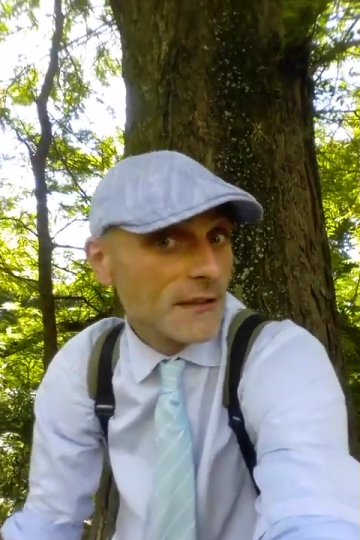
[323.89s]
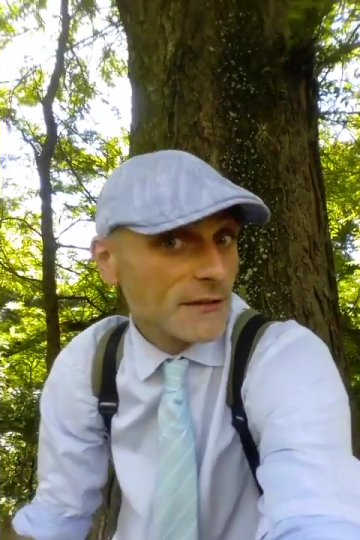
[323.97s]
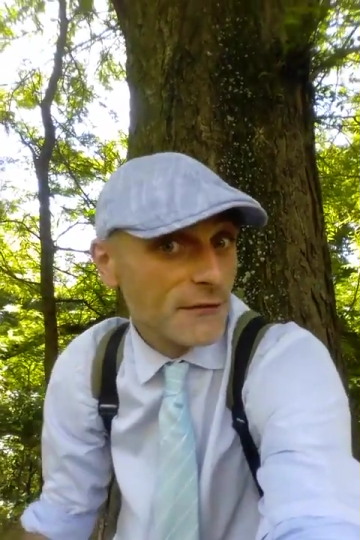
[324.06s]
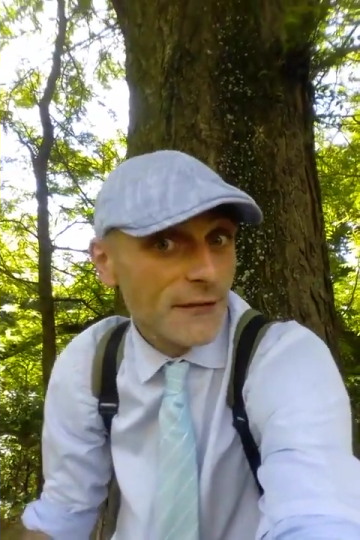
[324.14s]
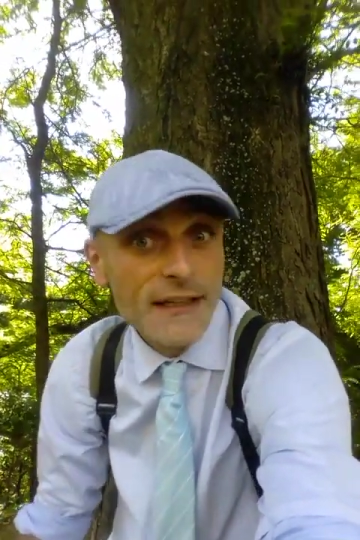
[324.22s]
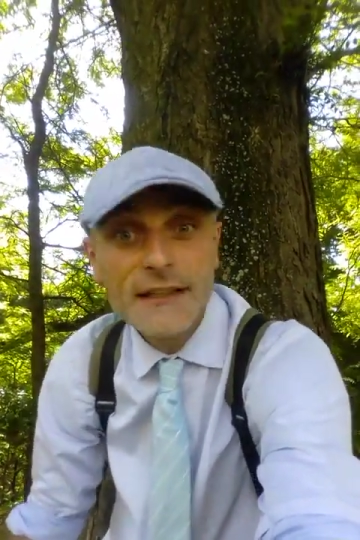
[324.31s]
but
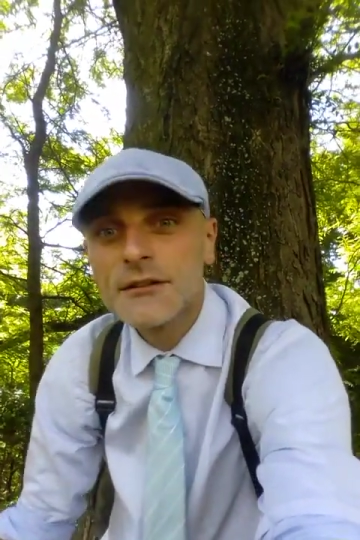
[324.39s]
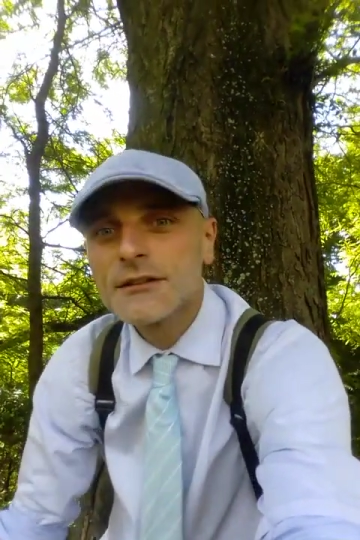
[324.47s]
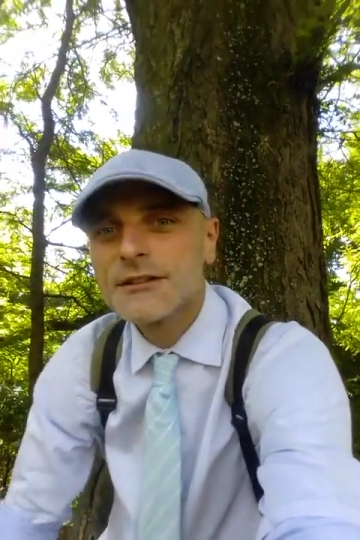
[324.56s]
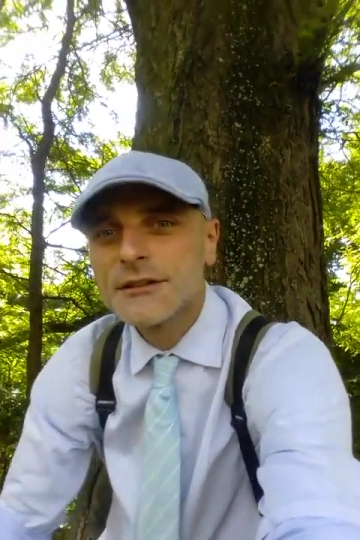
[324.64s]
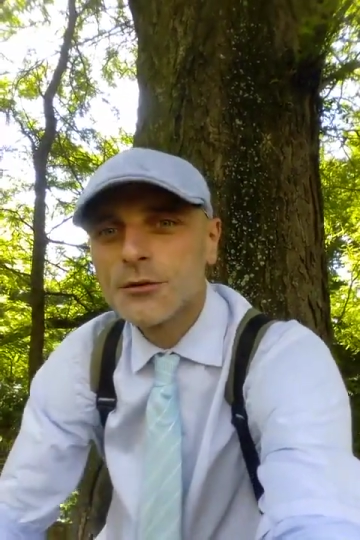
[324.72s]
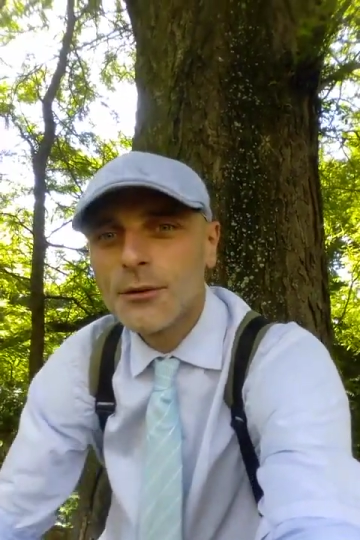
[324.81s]
very
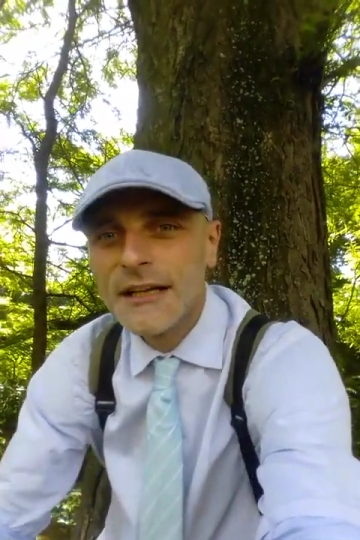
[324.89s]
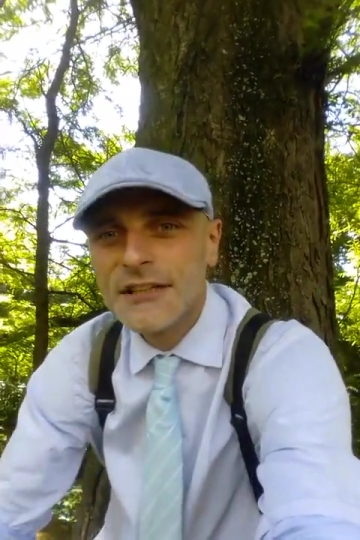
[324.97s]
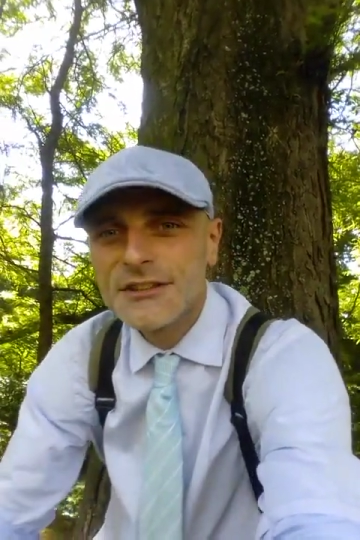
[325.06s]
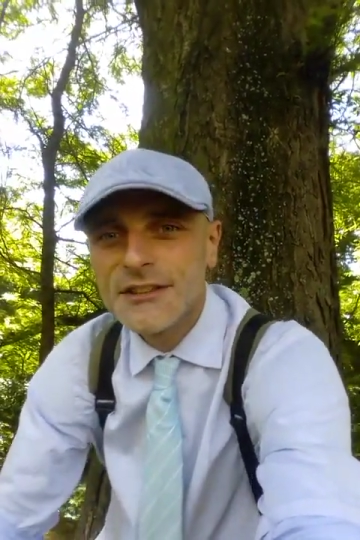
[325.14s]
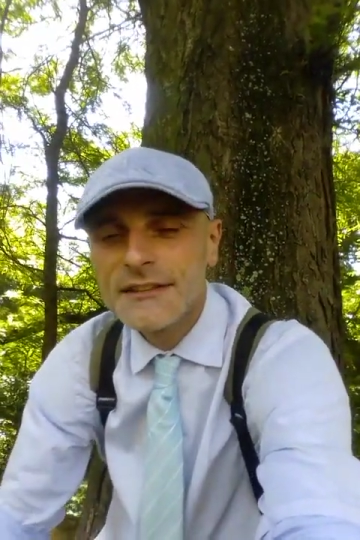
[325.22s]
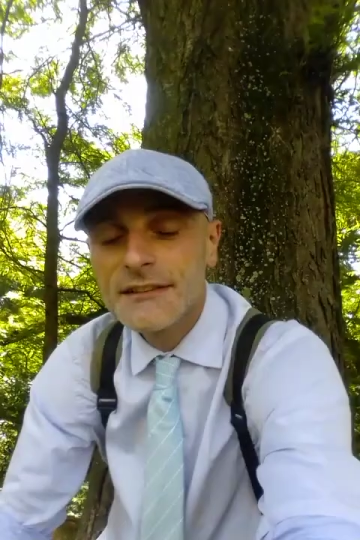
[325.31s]
good
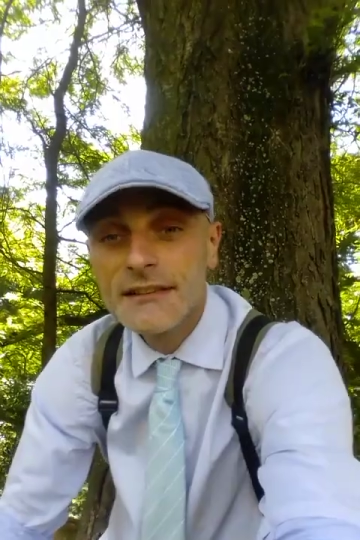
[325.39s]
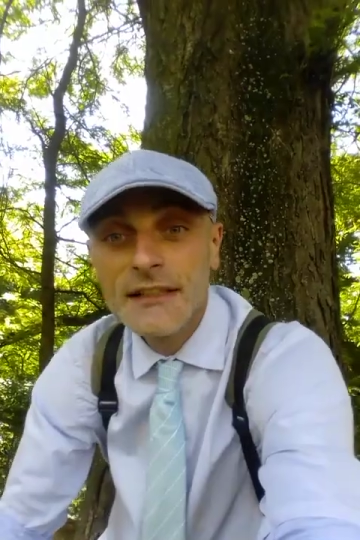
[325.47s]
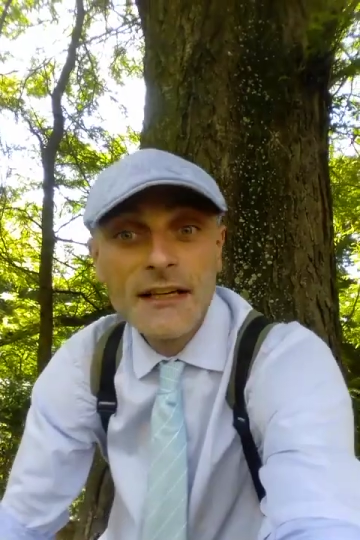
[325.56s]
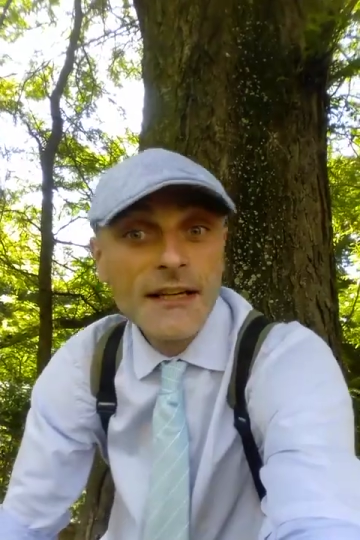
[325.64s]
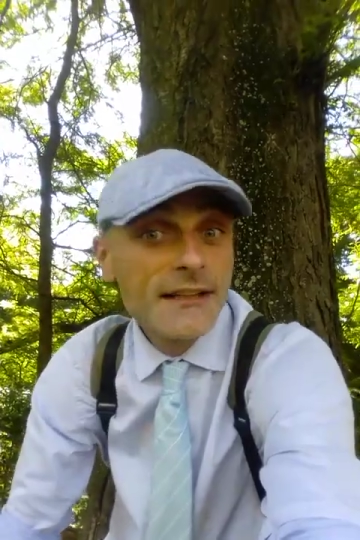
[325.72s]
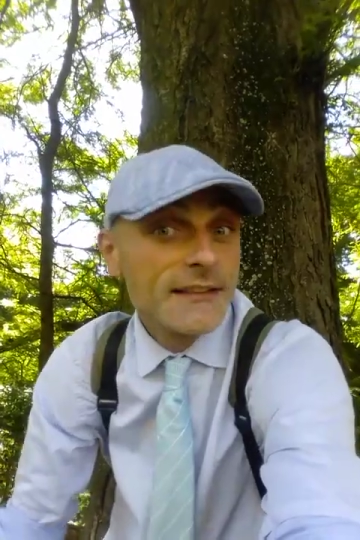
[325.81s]
situation
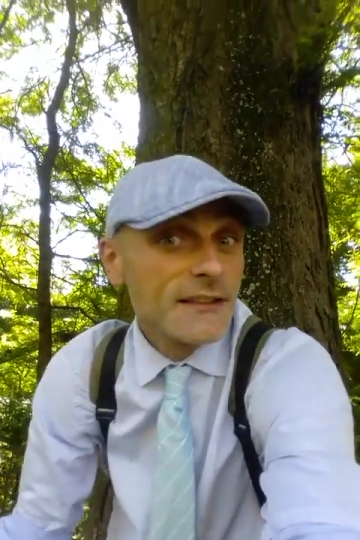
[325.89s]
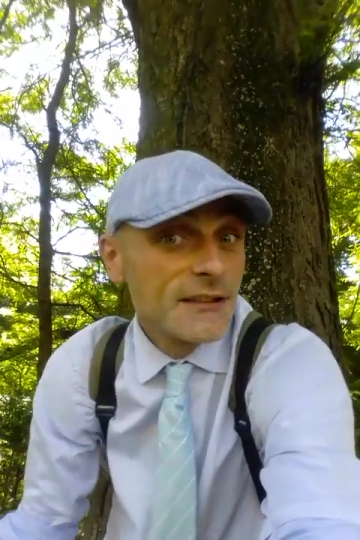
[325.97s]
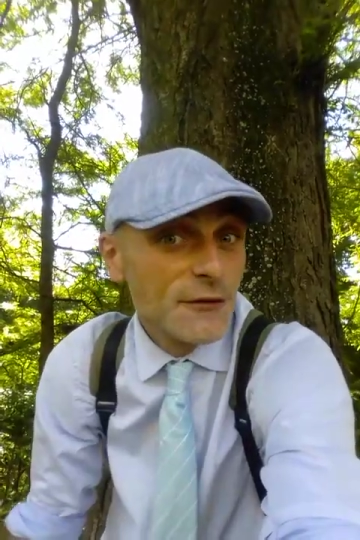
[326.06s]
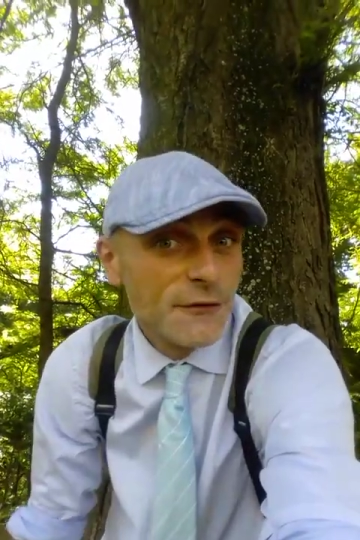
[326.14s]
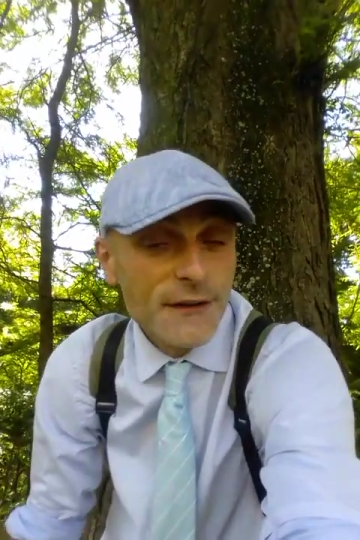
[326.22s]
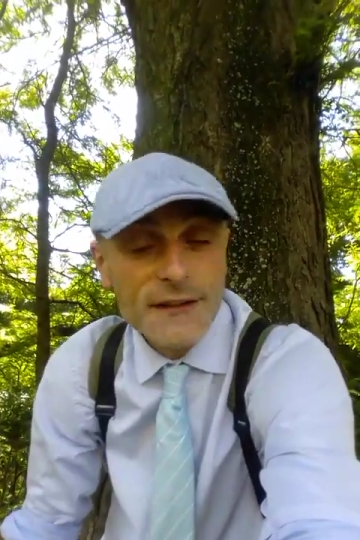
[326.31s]
in the
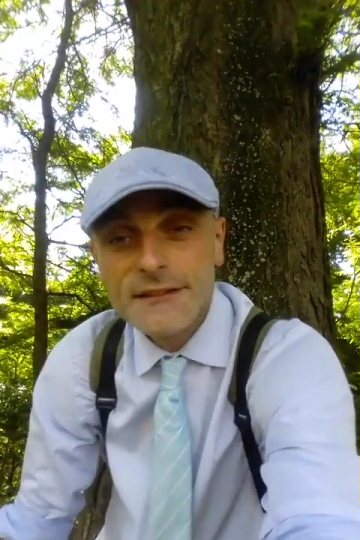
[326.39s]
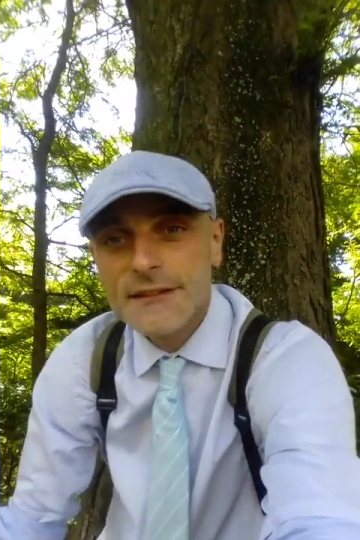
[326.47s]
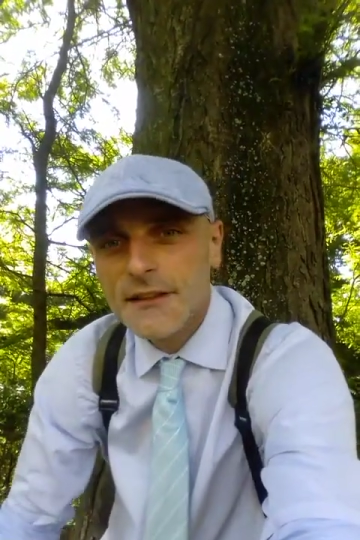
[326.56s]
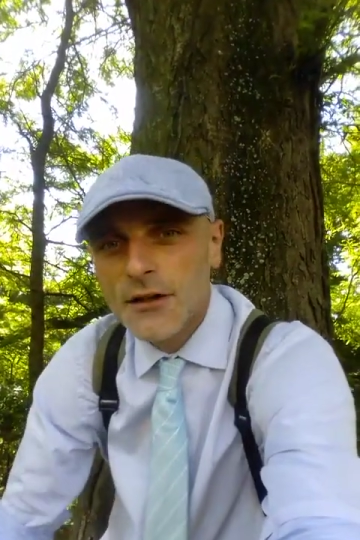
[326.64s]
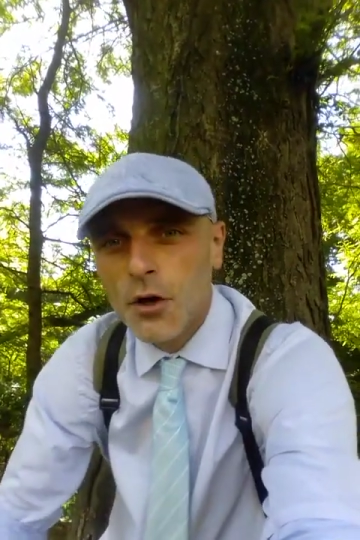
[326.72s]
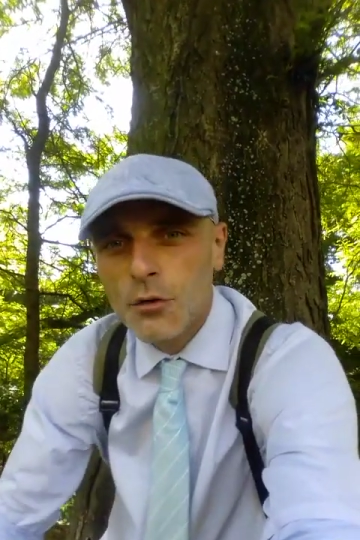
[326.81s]
different
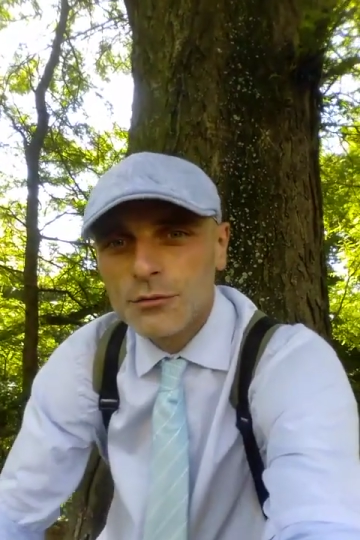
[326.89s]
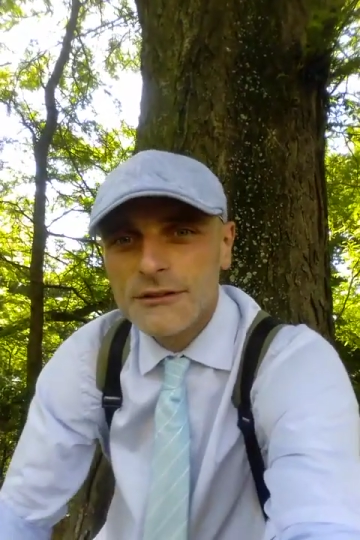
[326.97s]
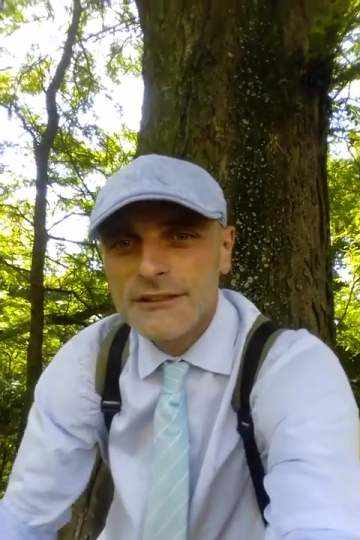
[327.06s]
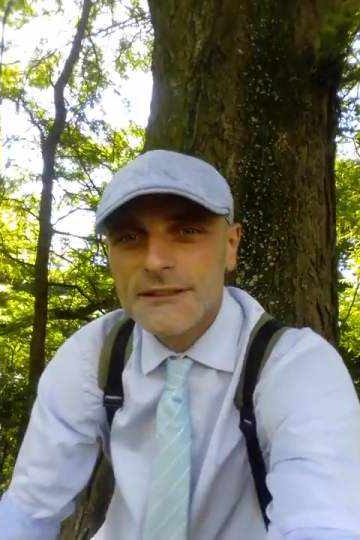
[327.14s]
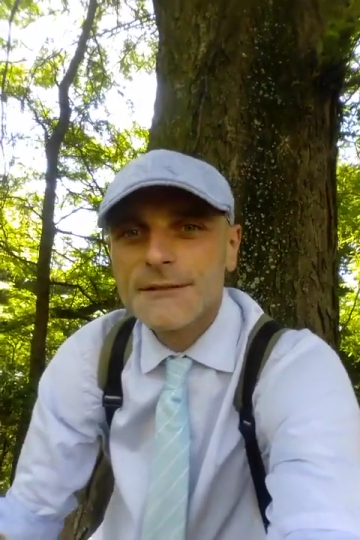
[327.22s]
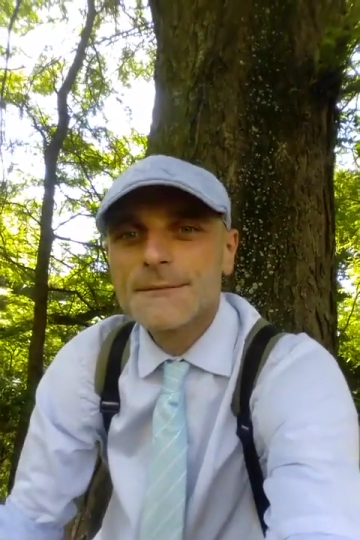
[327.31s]

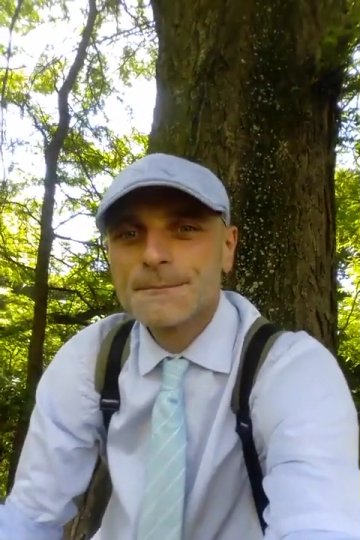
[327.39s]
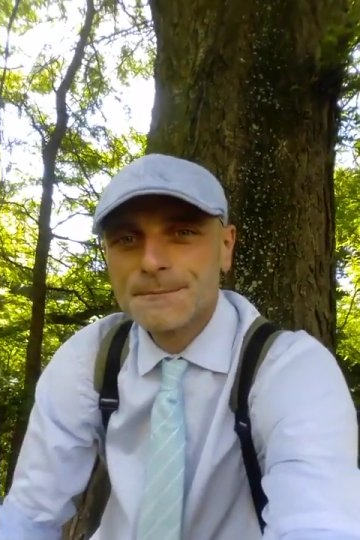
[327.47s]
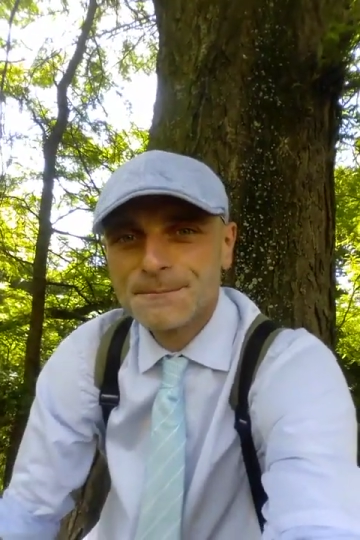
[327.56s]
roles.